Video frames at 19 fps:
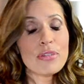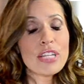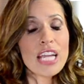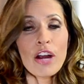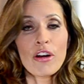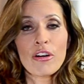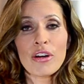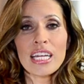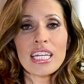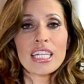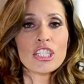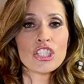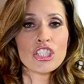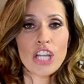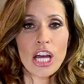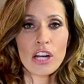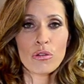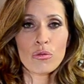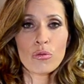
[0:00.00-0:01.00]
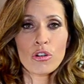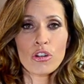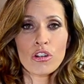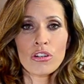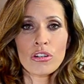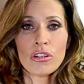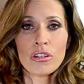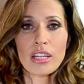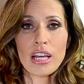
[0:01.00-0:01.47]
dairy in
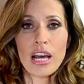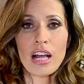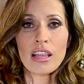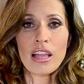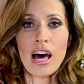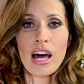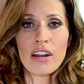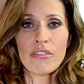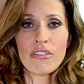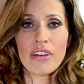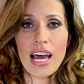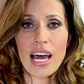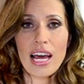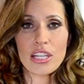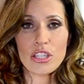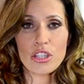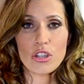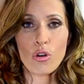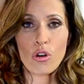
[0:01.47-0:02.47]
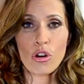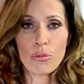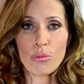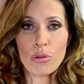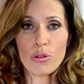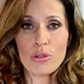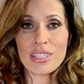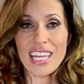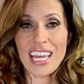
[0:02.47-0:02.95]
general. A lot of it has
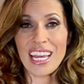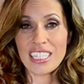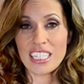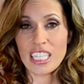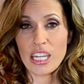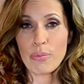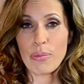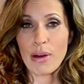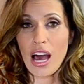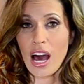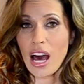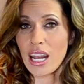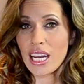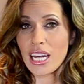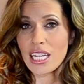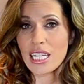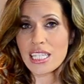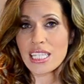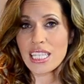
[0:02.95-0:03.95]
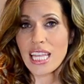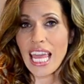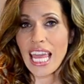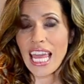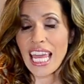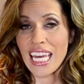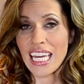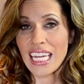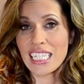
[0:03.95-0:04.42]
hormones, antibiotics,
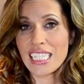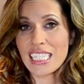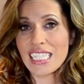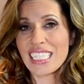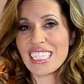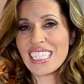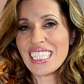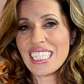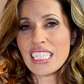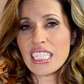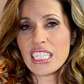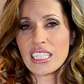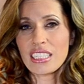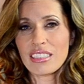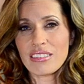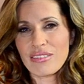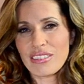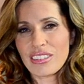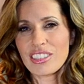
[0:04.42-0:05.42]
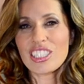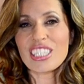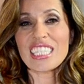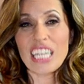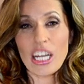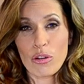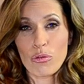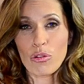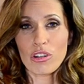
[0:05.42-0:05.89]
and
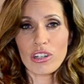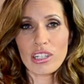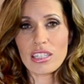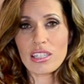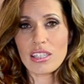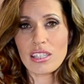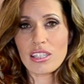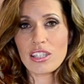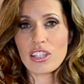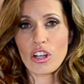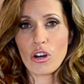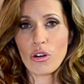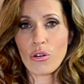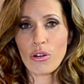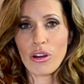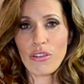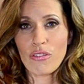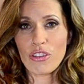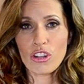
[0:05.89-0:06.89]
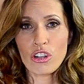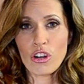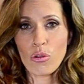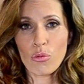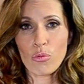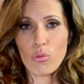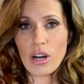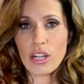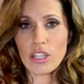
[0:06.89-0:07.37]
steroids. So if you
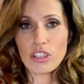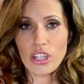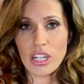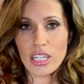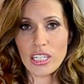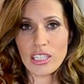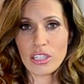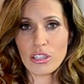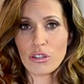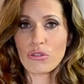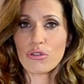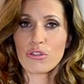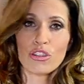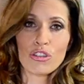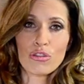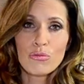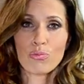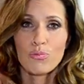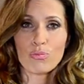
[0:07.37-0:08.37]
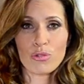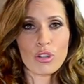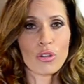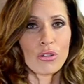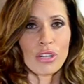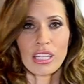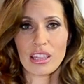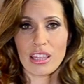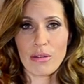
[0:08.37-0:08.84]
don't want drugs in your food,
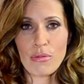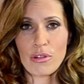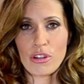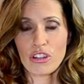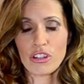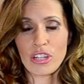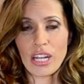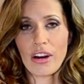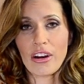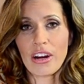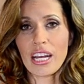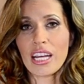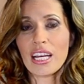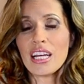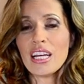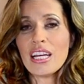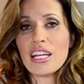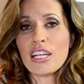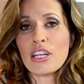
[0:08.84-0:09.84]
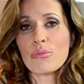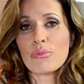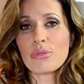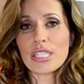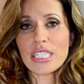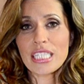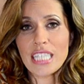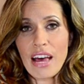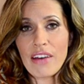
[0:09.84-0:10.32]
don't eat them in your dairy.
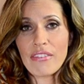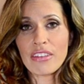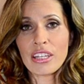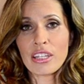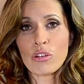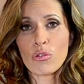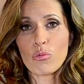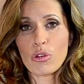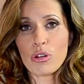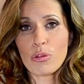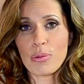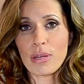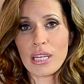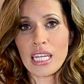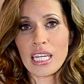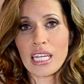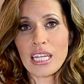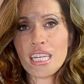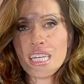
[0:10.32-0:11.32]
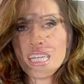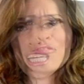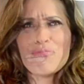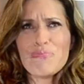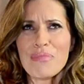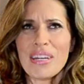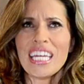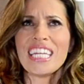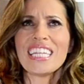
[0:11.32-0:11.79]
Number seven would be
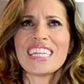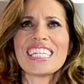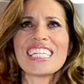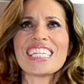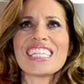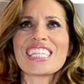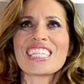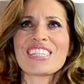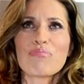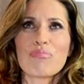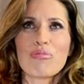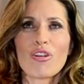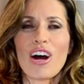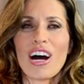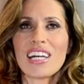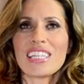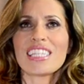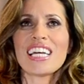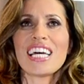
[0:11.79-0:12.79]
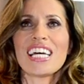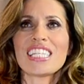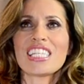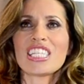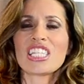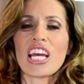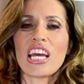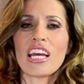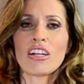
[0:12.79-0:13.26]
meat that is
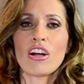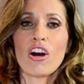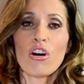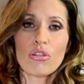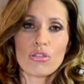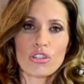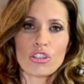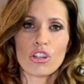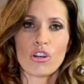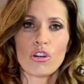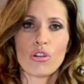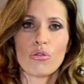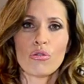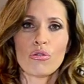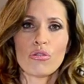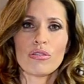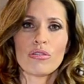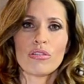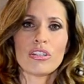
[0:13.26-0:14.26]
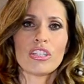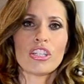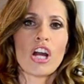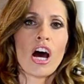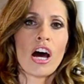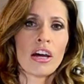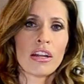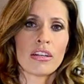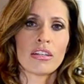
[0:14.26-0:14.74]
processed and also
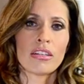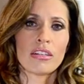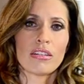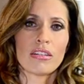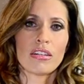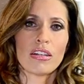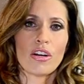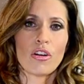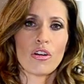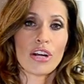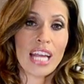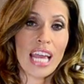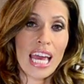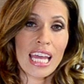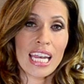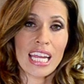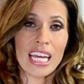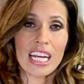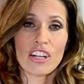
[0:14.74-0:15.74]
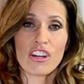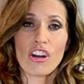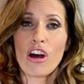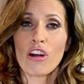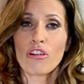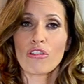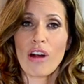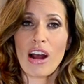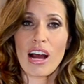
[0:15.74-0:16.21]
non organic,
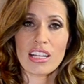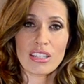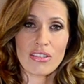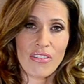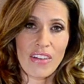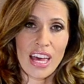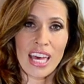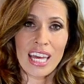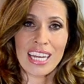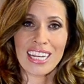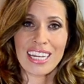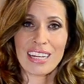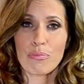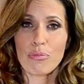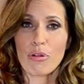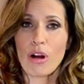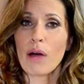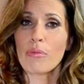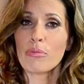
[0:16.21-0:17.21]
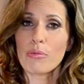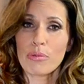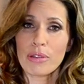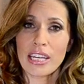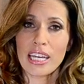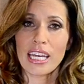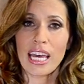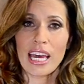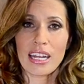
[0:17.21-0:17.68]
non grass fed. It
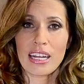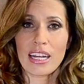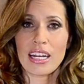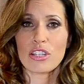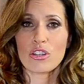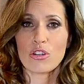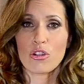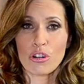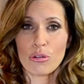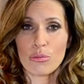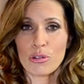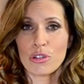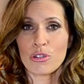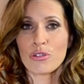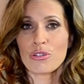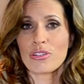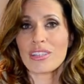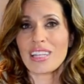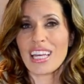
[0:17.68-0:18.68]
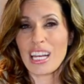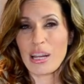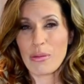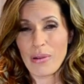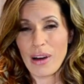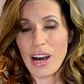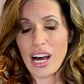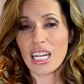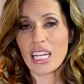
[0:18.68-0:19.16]
probably again has hormones,
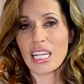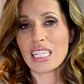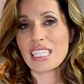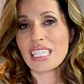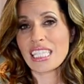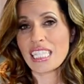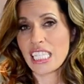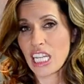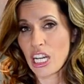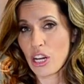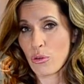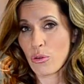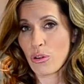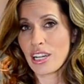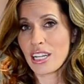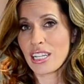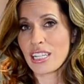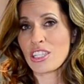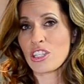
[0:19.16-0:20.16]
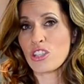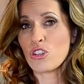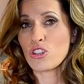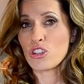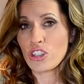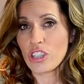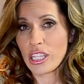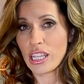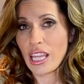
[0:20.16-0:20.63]
antibiotics, steroids.
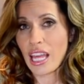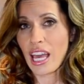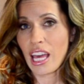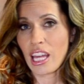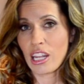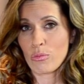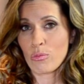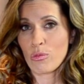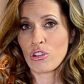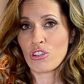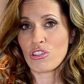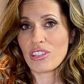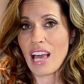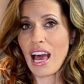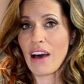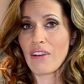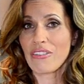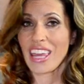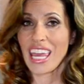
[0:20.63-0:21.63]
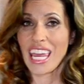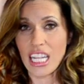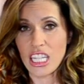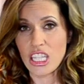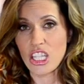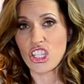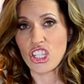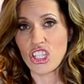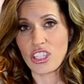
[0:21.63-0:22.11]
Usually the animals have
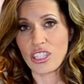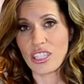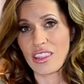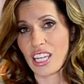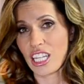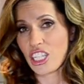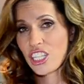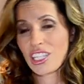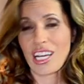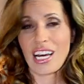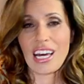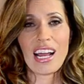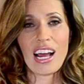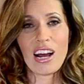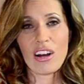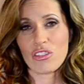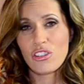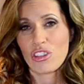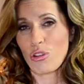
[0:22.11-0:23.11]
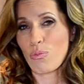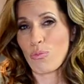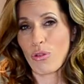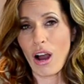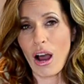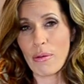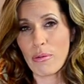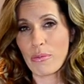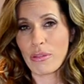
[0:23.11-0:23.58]
cancers that they just cut out, so you
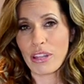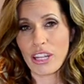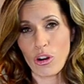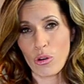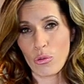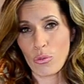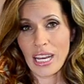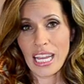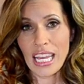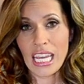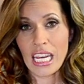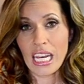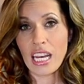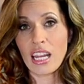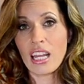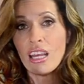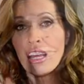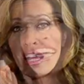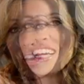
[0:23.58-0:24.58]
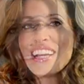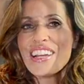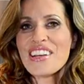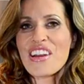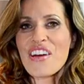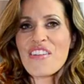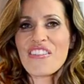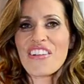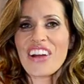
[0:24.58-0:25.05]
probably don't want to eat it.
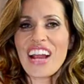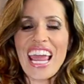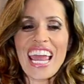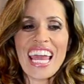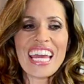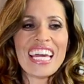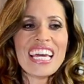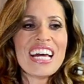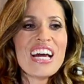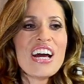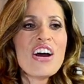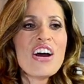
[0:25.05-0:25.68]
Number eight